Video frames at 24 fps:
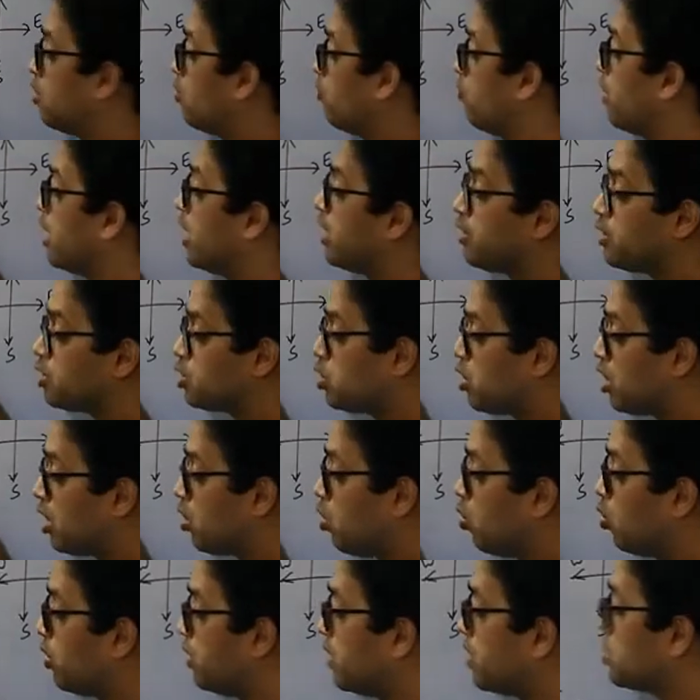Where is your
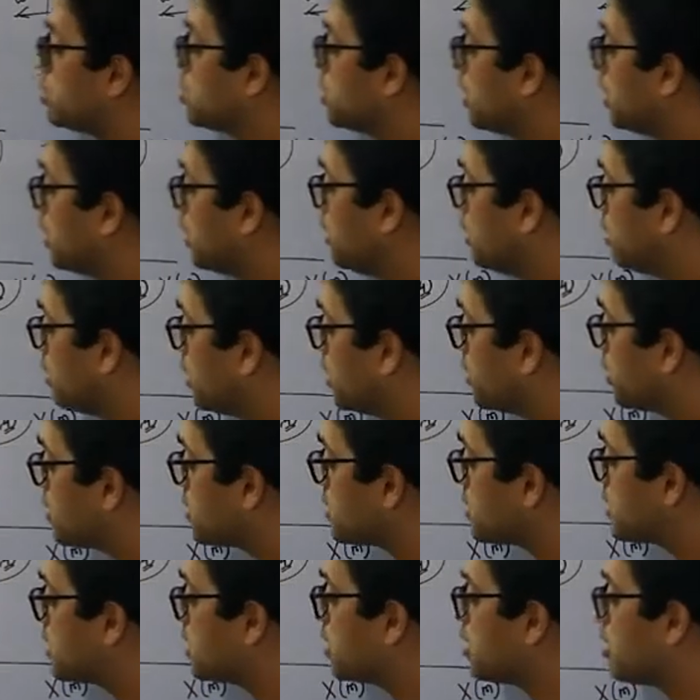origin? It
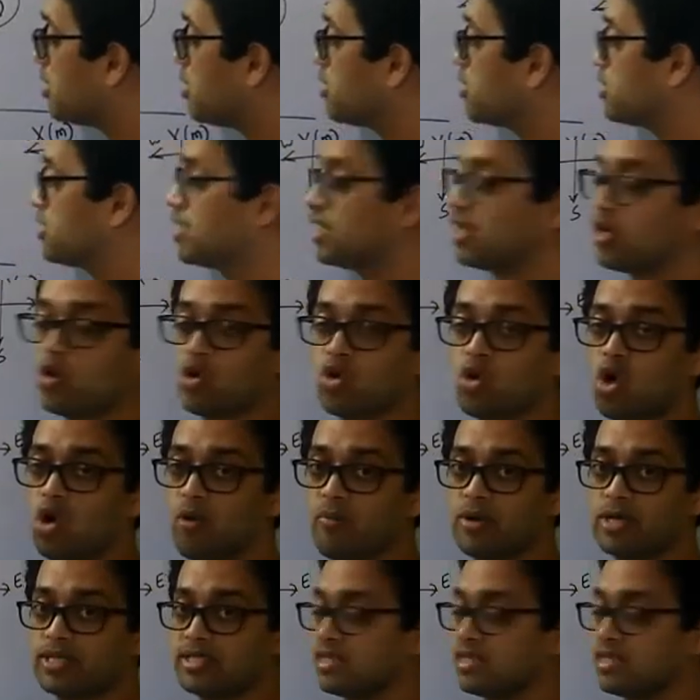is here, 0,